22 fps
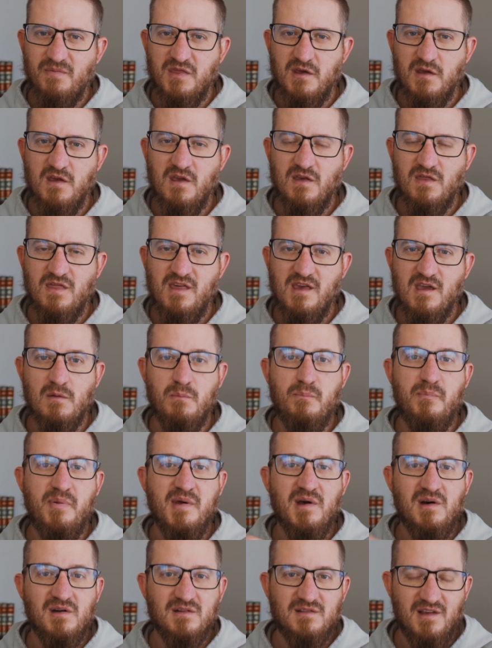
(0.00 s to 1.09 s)
the the
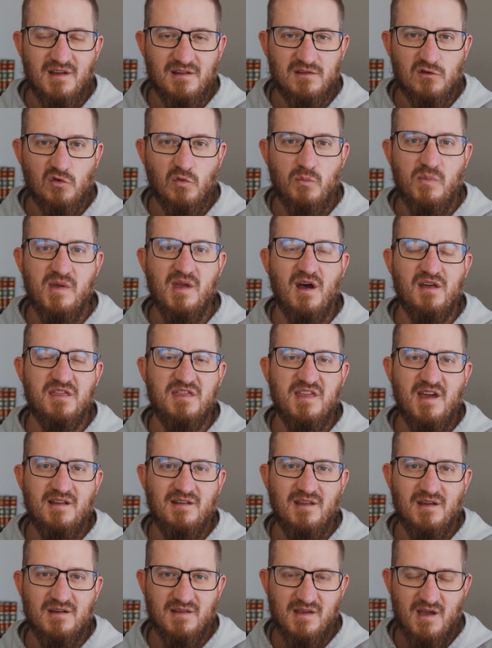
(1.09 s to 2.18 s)
ability to be
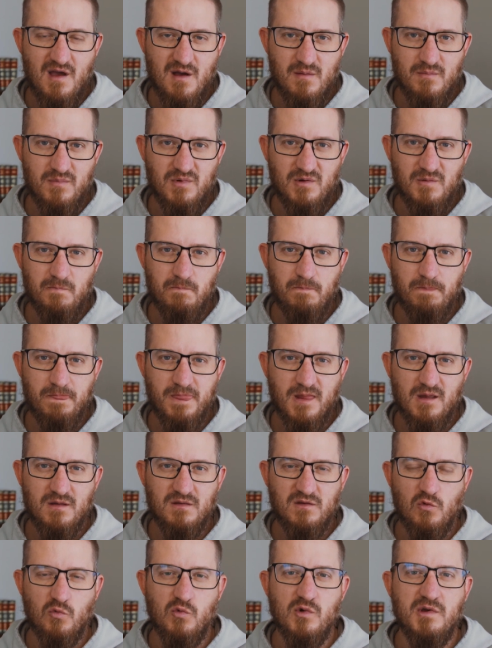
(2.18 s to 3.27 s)
authentically humble
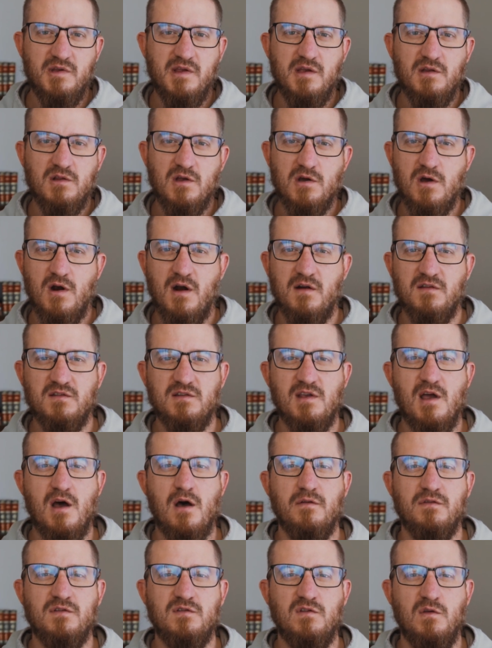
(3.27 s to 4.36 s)
to really look at
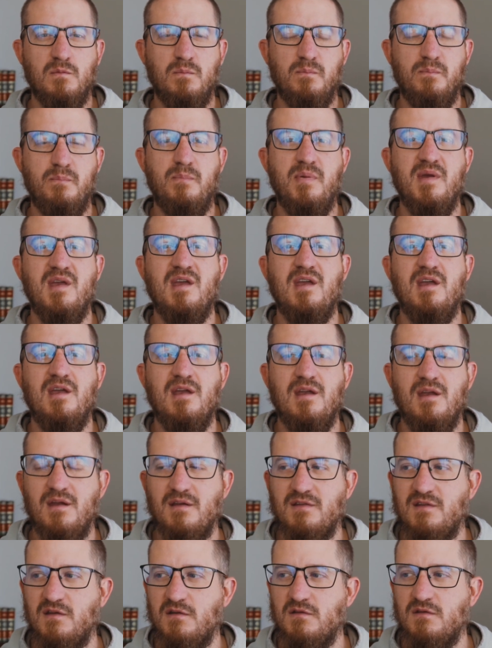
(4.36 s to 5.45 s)
ourselves, to
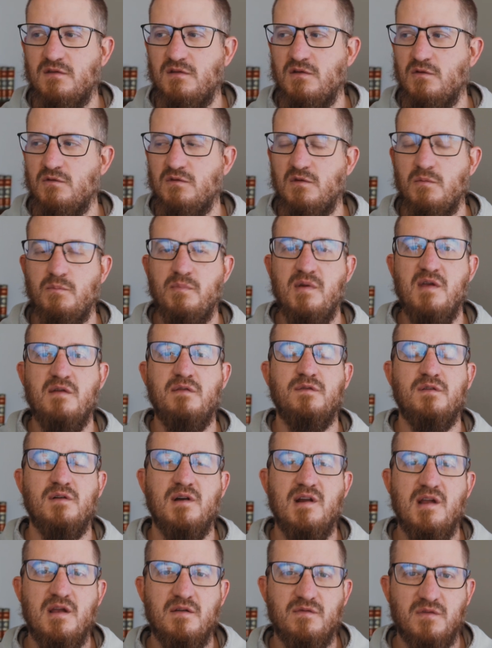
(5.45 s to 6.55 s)
be, to, to, to be
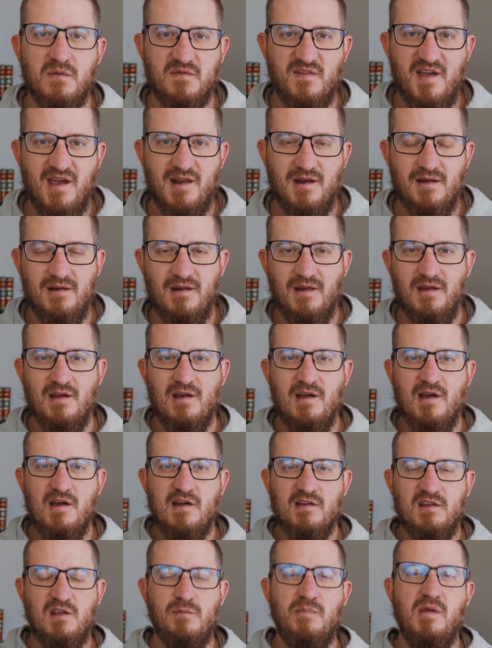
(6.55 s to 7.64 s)
free from vanity,
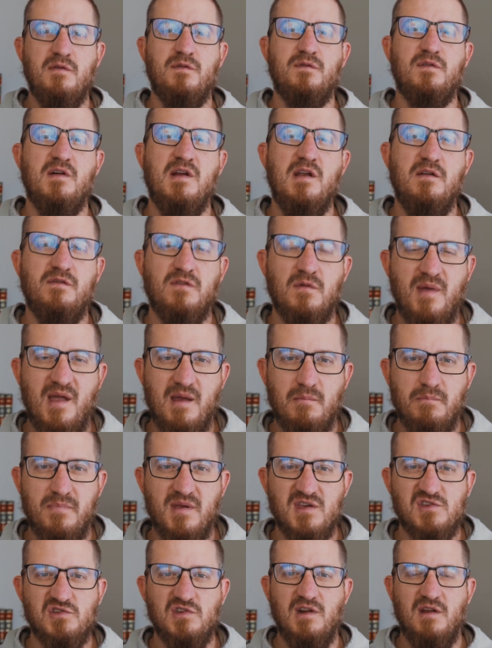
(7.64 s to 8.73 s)
to be free from
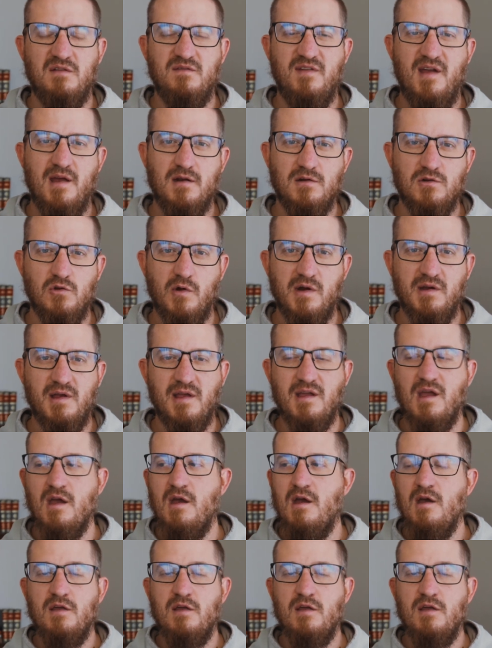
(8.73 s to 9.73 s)
ambition and vainglory. Like